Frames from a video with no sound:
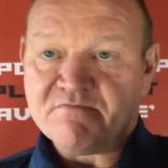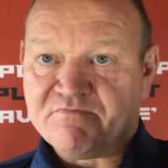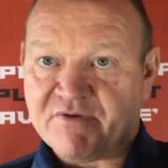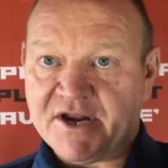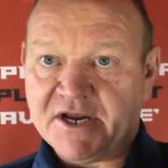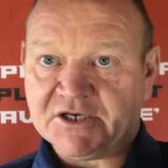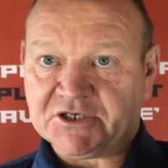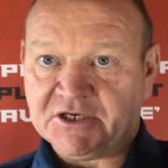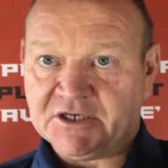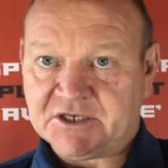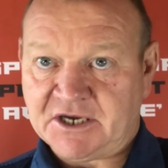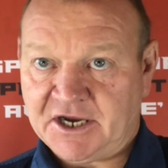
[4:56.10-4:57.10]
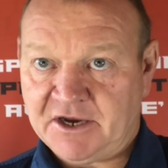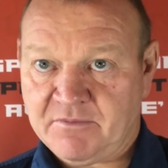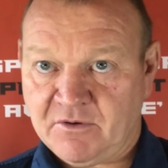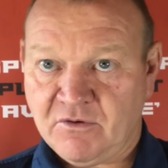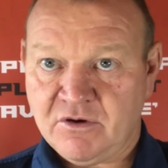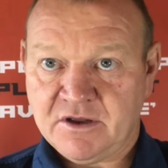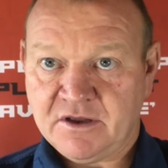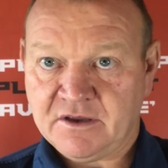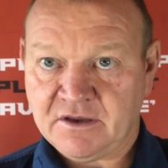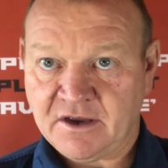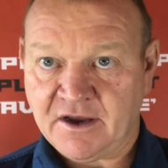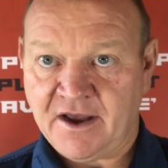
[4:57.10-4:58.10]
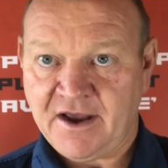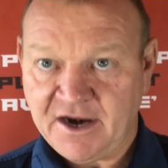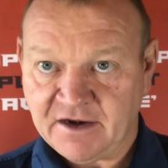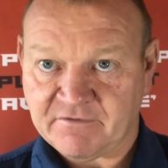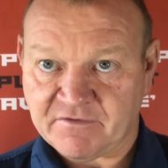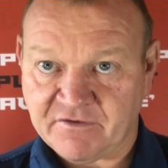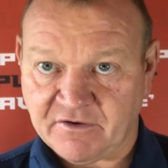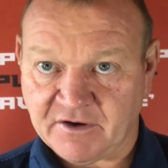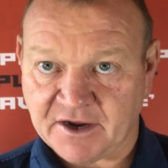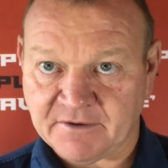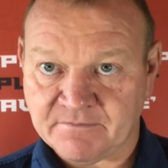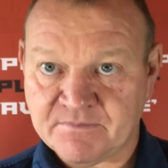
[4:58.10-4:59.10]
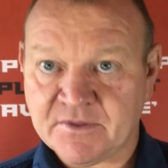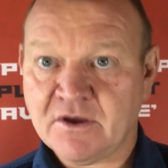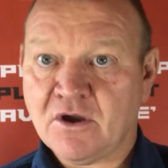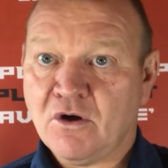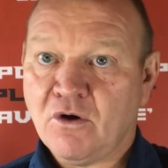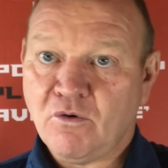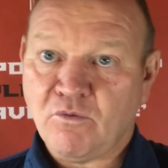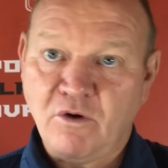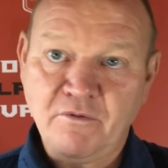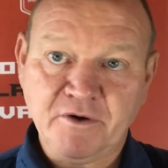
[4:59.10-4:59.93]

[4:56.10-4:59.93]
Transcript: brings to the table a hell of a fight. What